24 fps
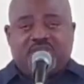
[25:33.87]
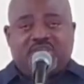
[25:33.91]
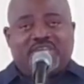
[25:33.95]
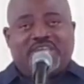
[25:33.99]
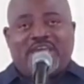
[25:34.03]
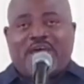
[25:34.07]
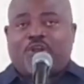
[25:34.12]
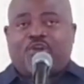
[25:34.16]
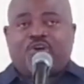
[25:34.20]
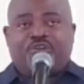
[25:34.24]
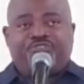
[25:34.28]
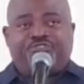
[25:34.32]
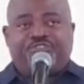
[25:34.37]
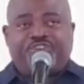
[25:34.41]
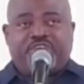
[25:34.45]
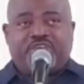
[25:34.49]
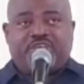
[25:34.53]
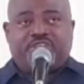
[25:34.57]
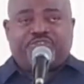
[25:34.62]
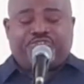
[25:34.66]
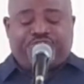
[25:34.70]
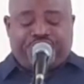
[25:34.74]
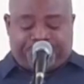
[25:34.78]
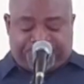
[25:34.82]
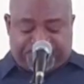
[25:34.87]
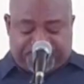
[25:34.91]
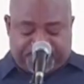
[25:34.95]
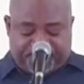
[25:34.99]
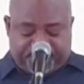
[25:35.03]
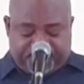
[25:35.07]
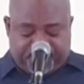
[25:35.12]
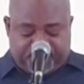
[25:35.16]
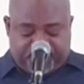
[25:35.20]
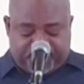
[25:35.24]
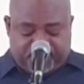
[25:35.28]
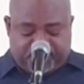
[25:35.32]
Cannot change.
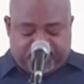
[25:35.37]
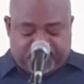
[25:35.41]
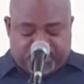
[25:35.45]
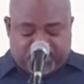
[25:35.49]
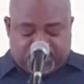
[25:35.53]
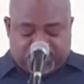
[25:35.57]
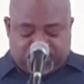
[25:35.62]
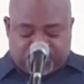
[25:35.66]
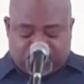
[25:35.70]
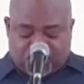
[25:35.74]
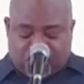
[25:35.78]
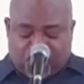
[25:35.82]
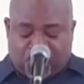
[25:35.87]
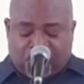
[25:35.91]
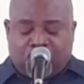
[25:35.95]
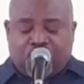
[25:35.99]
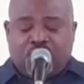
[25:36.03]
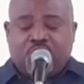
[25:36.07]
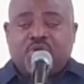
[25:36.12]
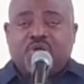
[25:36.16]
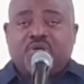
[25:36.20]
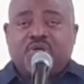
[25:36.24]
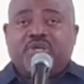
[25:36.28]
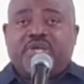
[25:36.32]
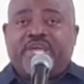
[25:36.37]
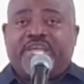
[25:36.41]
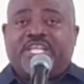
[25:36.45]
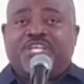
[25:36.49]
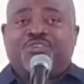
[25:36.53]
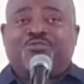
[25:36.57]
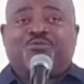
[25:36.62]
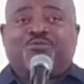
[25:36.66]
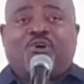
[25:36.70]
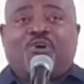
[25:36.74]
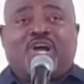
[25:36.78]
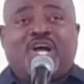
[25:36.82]
So it
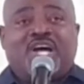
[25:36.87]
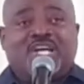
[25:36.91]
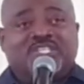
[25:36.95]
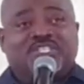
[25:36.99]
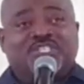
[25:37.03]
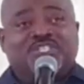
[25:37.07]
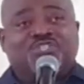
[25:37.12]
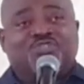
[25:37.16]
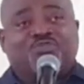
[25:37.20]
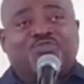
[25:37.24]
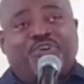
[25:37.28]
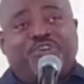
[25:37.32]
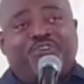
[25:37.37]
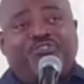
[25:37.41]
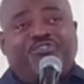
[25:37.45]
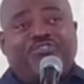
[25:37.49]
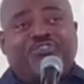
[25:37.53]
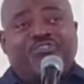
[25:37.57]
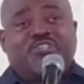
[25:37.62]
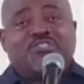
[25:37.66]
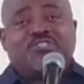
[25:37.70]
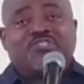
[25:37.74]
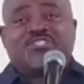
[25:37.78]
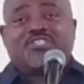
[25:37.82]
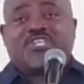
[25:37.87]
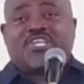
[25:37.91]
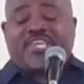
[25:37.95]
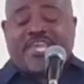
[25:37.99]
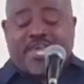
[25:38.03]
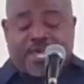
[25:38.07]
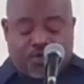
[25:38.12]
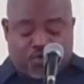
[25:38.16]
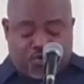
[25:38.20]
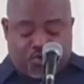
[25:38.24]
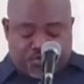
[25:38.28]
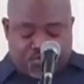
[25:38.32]
is for us as Christians to
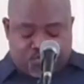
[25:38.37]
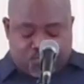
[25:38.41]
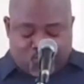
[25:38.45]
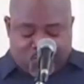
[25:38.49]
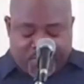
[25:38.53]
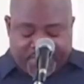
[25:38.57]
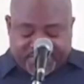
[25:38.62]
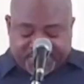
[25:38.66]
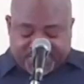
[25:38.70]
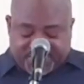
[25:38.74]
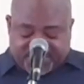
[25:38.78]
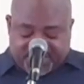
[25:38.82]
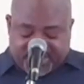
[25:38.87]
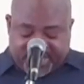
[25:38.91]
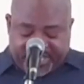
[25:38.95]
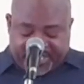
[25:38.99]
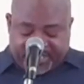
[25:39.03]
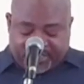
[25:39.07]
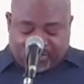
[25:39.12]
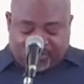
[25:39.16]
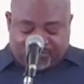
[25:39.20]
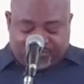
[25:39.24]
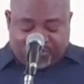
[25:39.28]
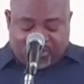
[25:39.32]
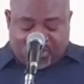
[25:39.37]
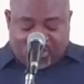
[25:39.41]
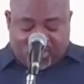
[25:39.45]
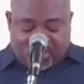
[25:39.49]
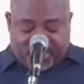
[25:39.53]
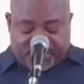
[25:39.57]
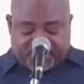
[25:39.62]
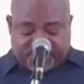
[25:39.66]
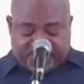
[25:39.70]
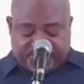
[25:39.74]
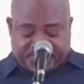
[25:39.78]
get on the right side of God.